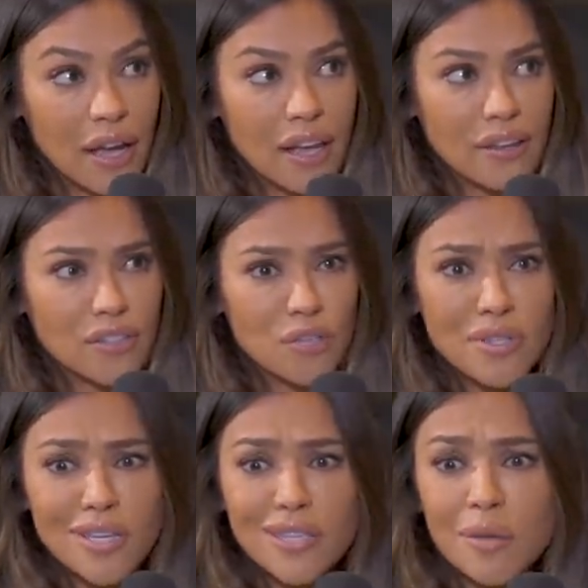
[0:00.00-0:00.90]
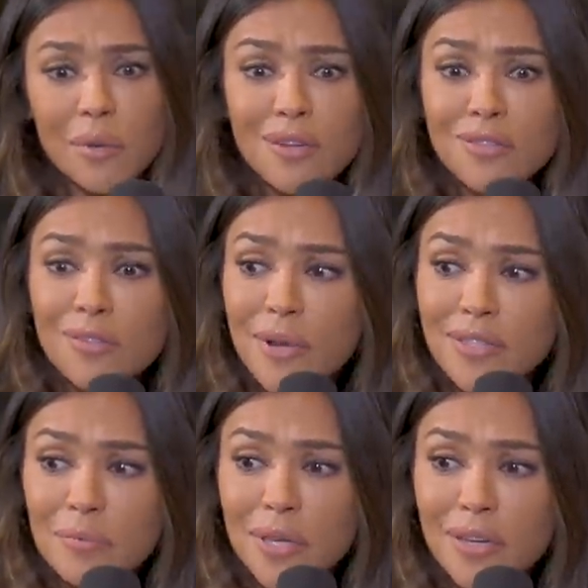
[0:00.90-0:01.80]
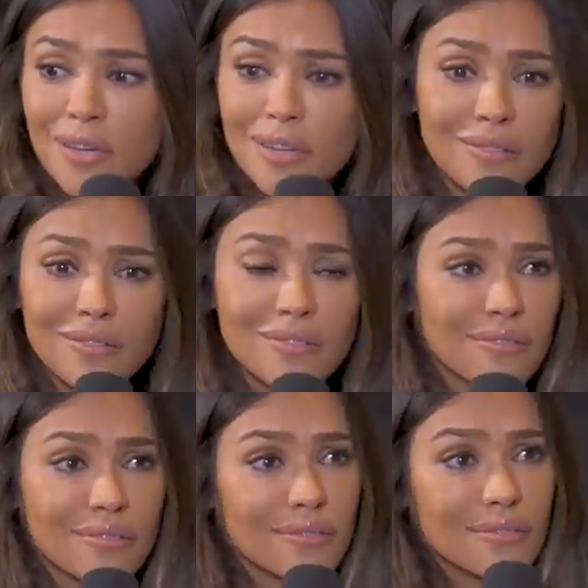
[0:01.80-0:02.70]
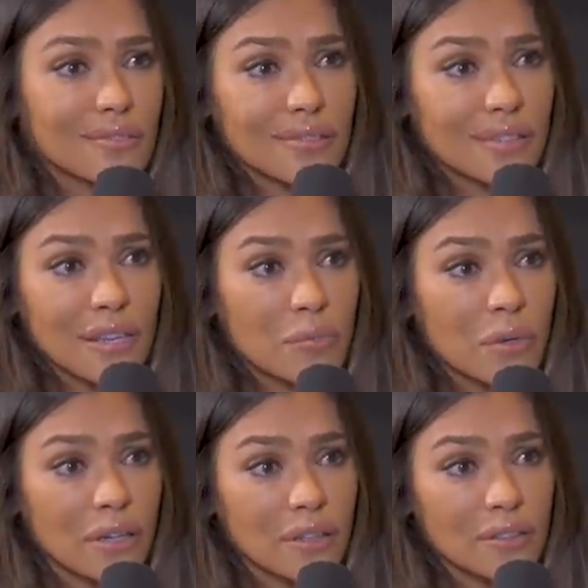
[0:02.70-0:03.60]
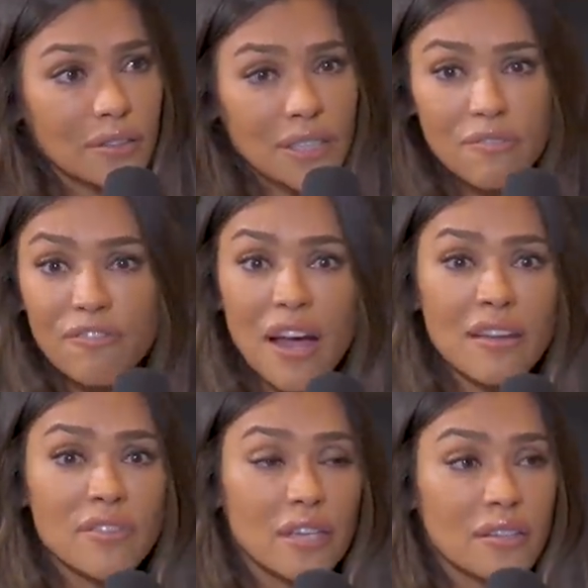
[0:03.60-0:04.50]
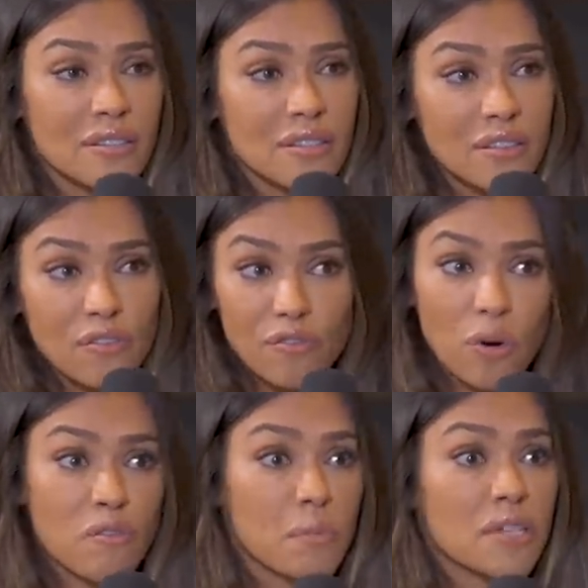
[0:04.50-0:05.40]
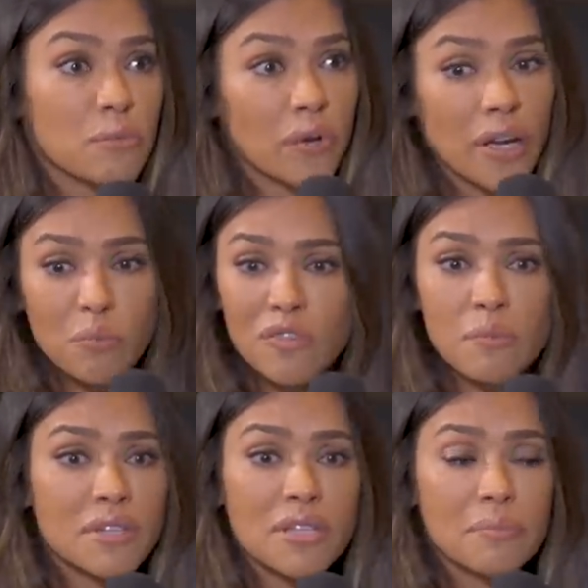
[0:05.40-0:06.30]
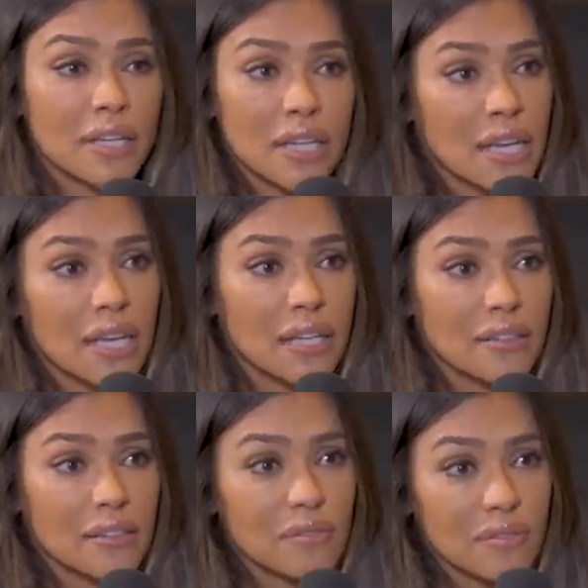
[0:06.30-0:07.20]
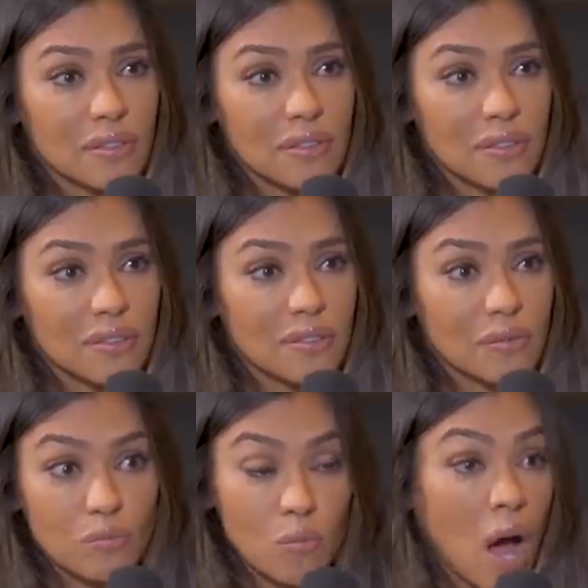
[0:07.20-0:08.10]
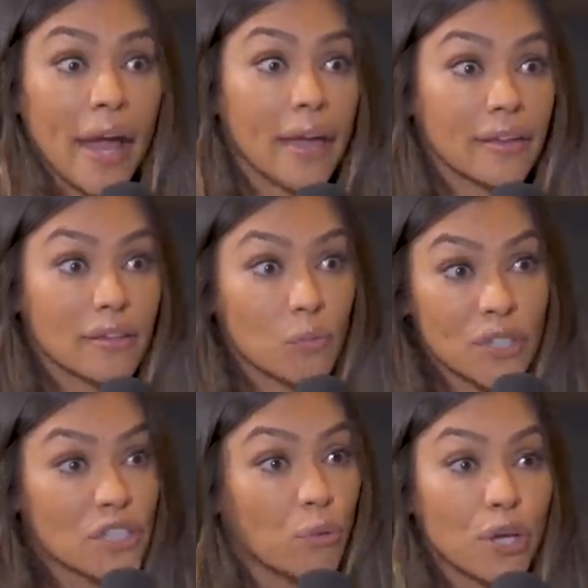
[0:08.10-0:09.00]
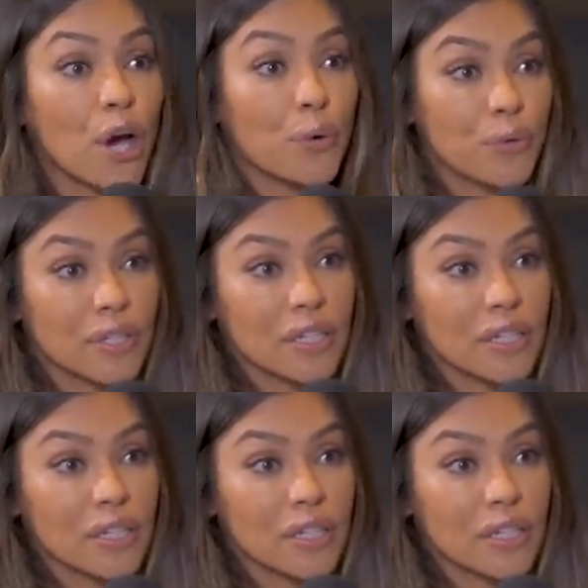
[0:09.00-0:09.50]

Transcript: And you could take someone else's recipe and it doesn't work. You could have five kids, four of them end up great. One of them ends up like an idiot. Why? We don't know.